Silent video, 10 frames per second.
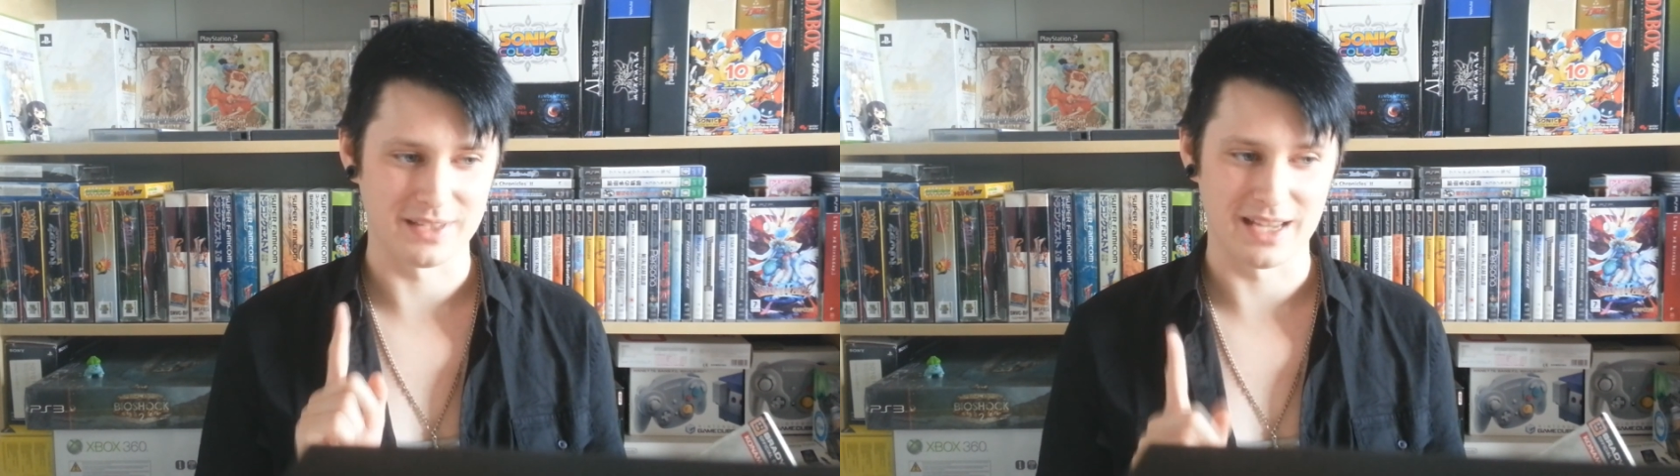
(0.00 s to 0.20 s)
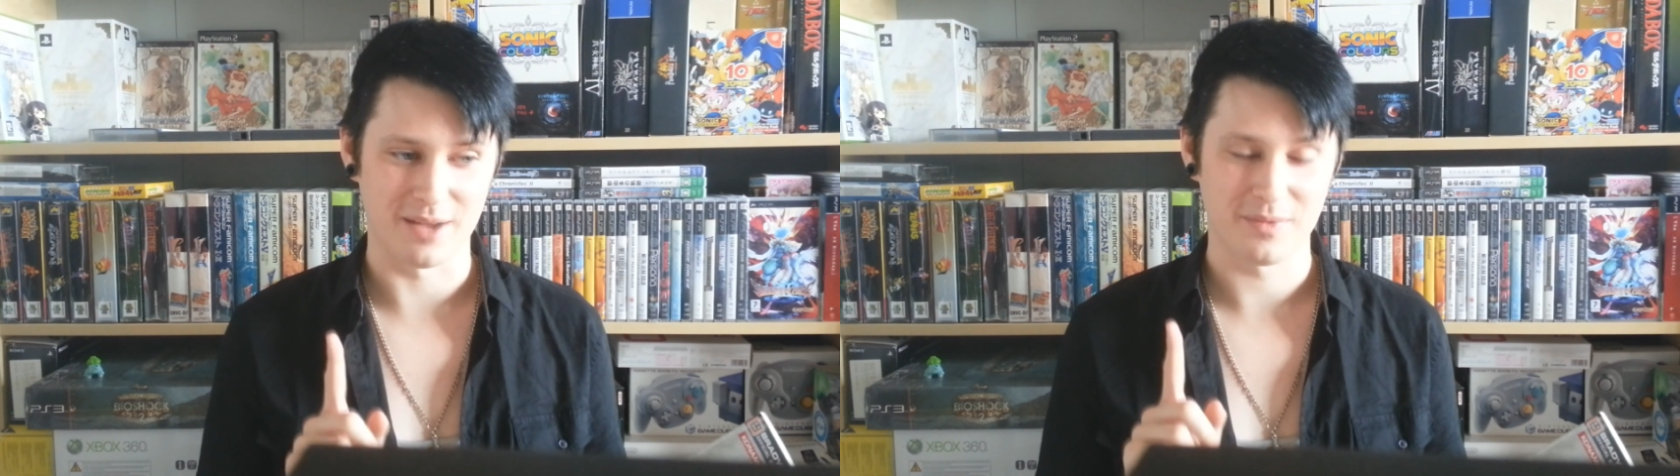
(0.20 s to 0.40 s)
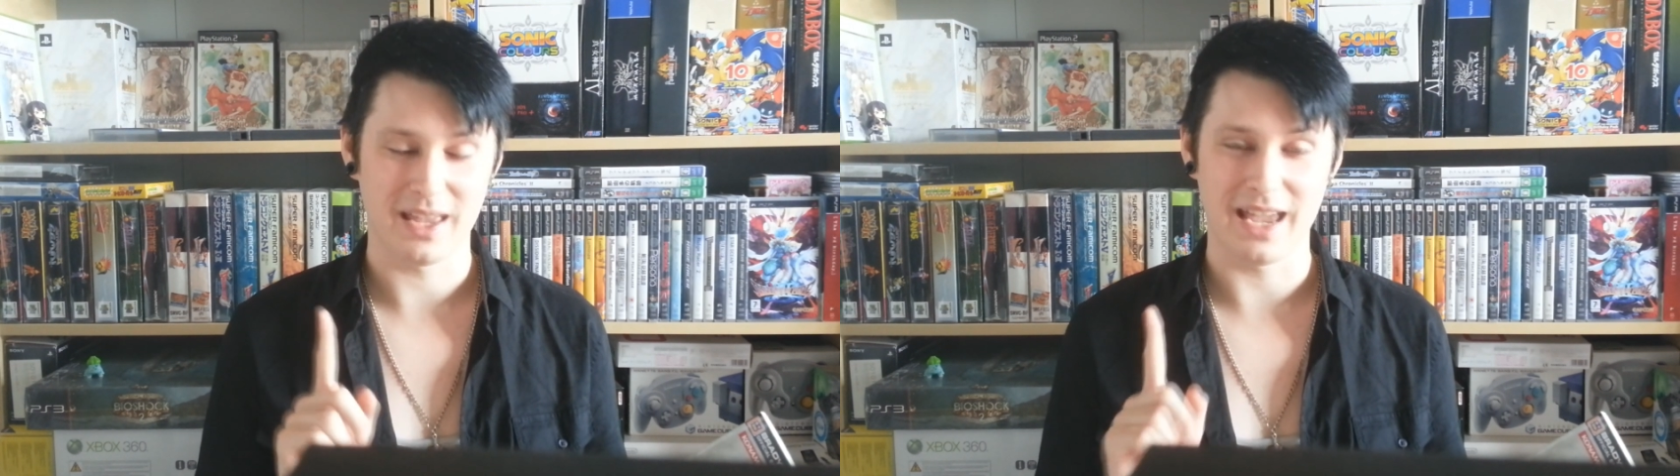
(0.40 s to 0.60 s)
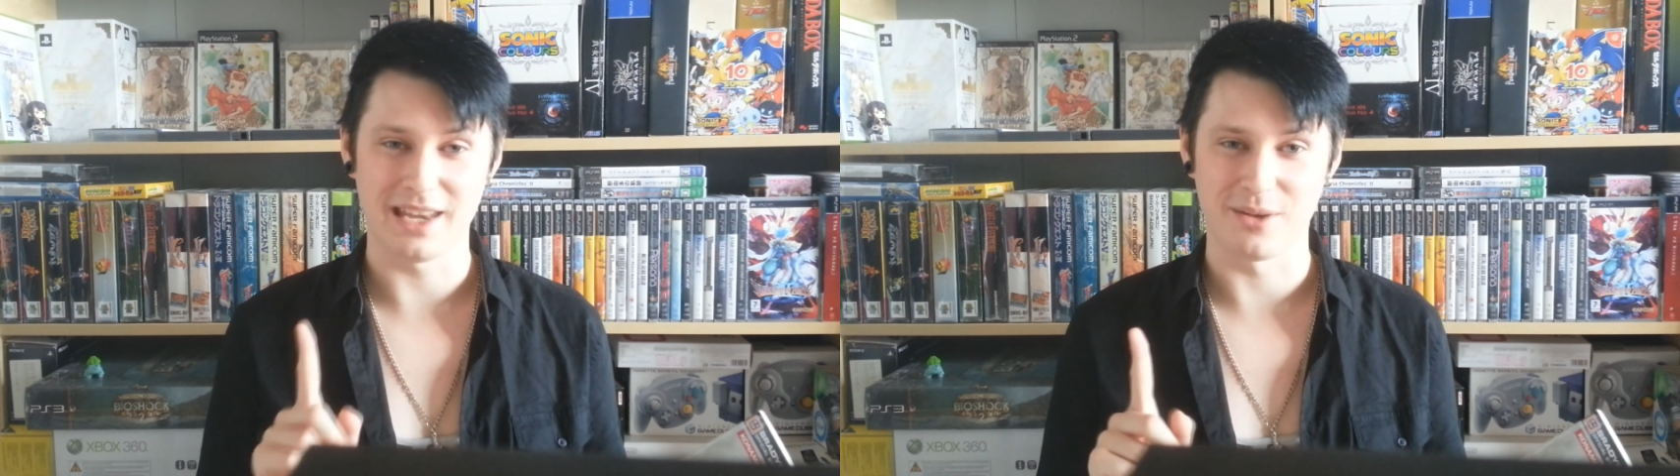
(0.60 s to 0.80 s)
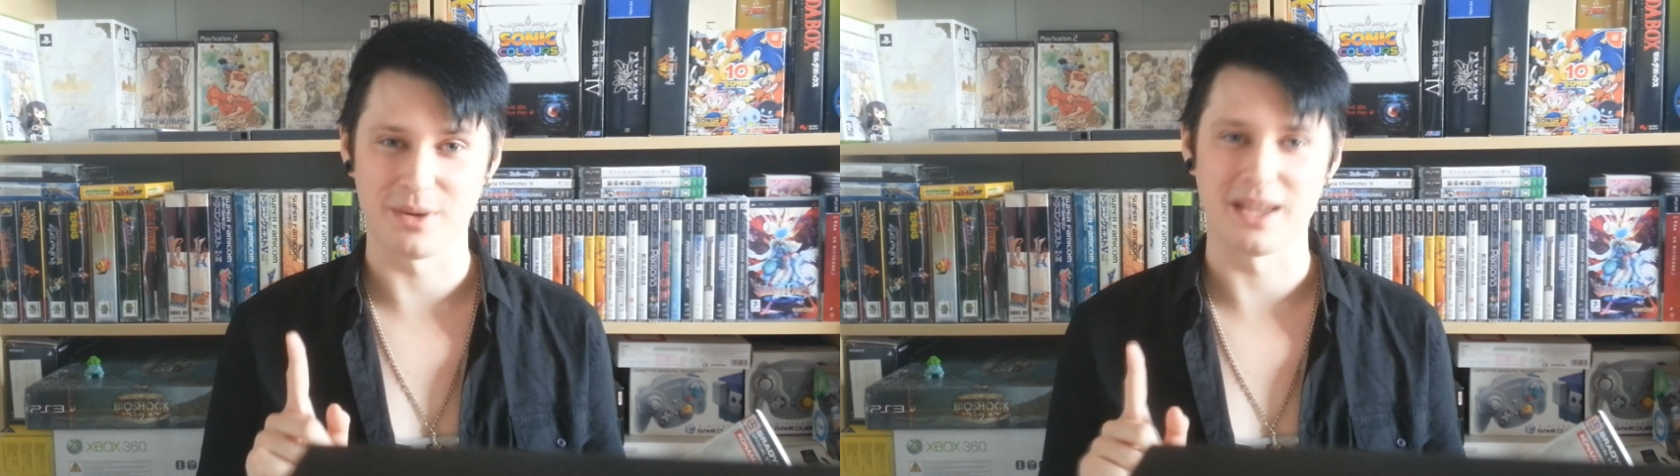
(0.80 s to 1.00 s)
yeah.
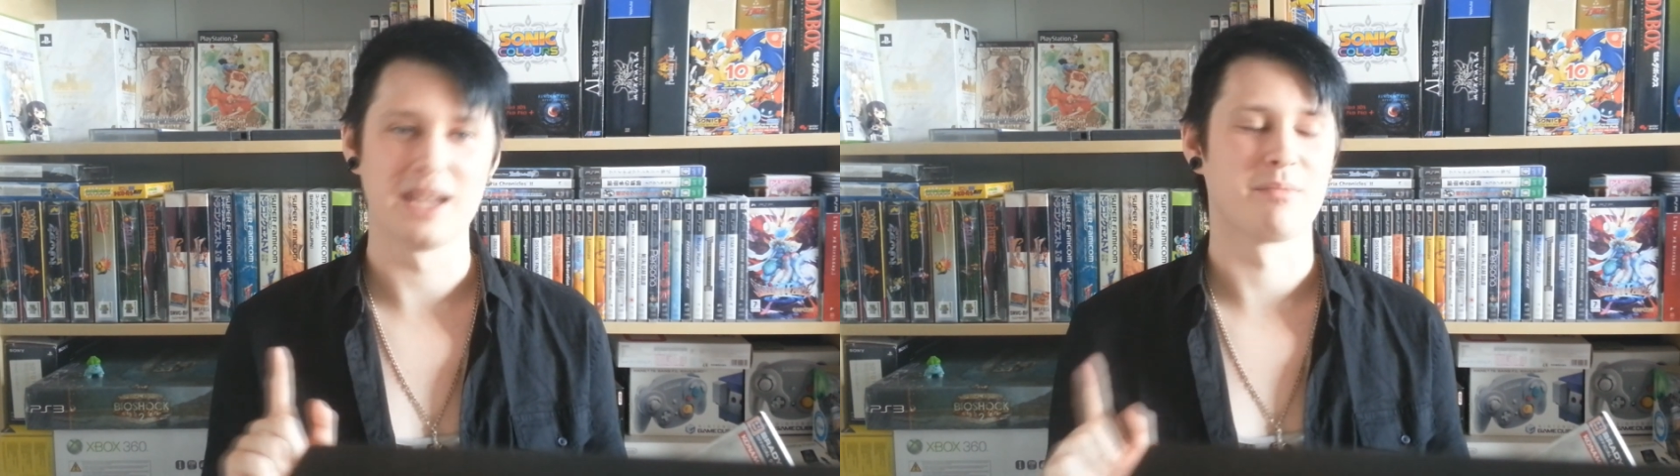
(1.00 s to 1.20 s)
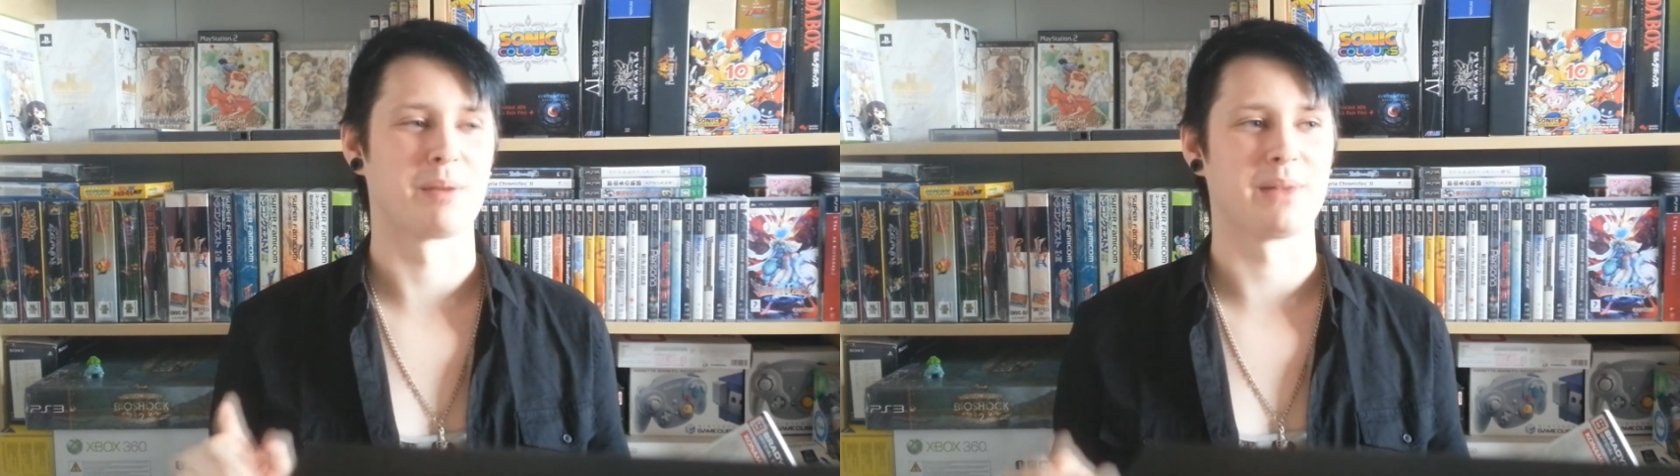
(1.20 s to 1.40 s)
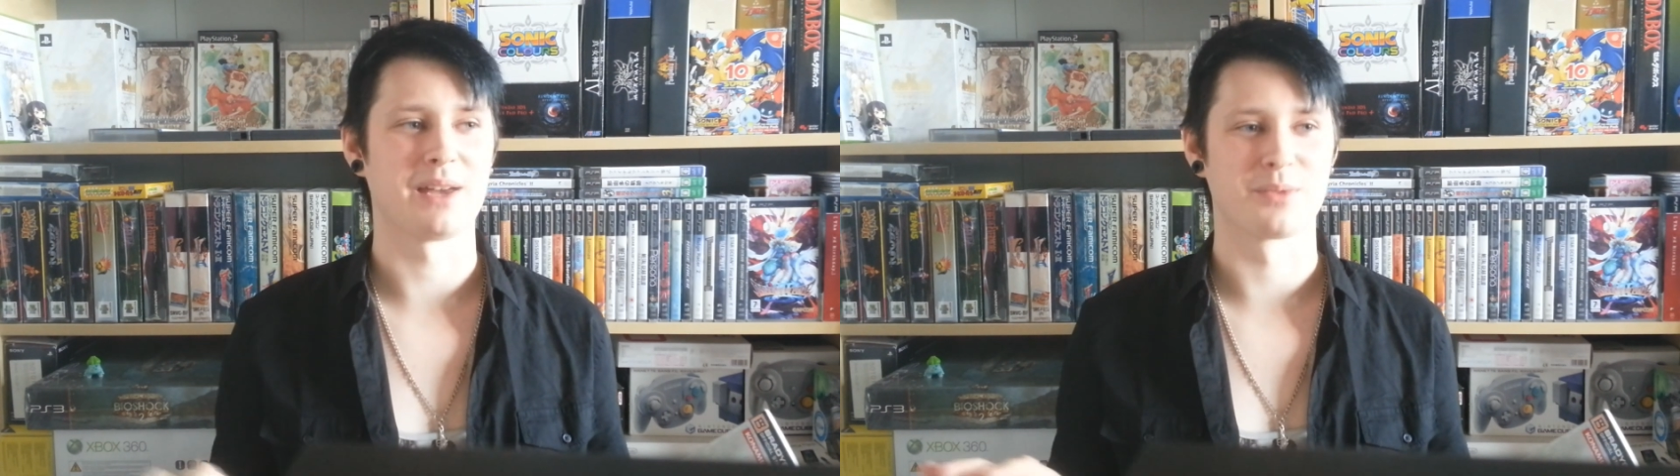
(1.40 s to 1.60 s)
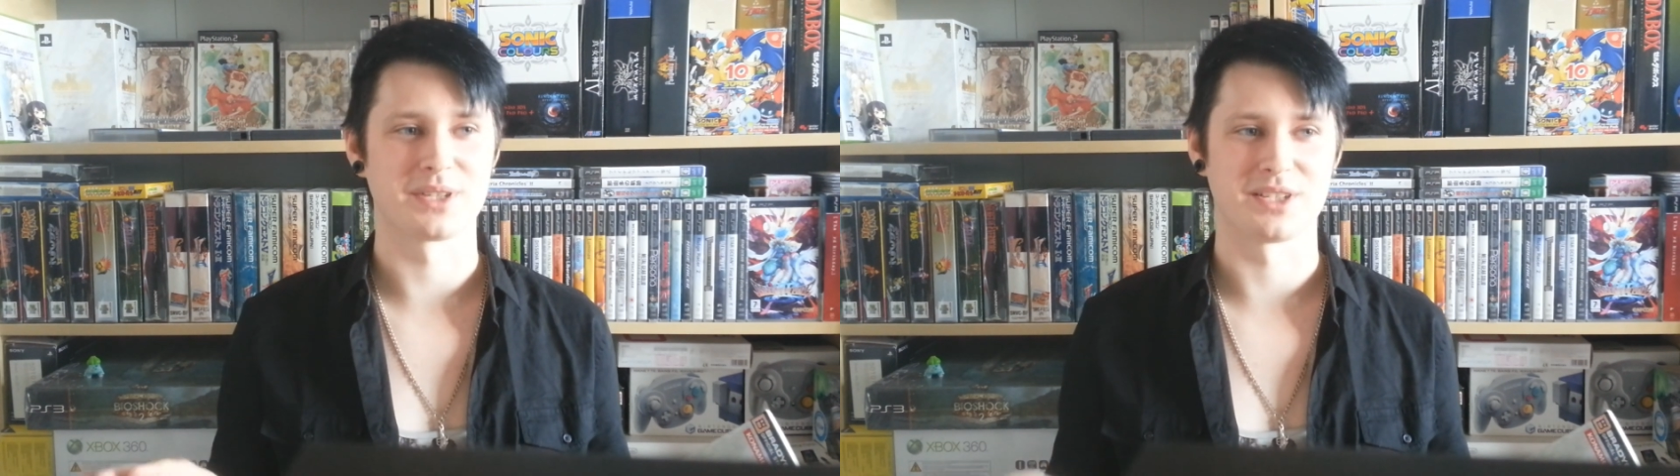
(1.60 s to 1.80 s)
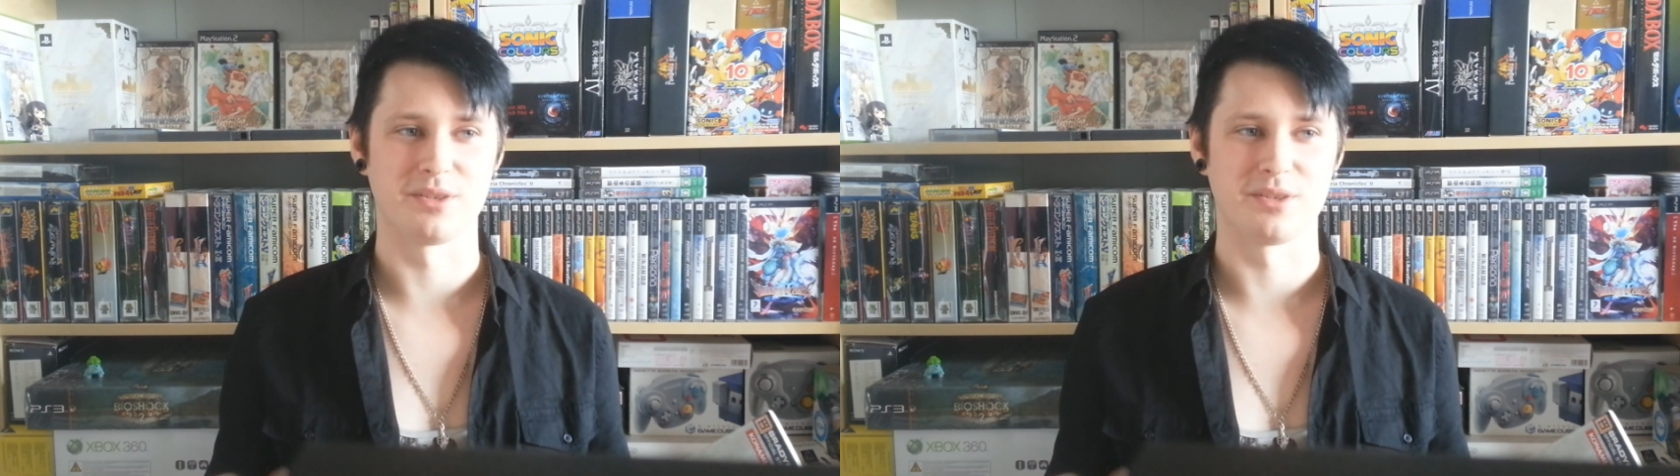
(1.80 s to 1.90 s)
Anyway, my plan was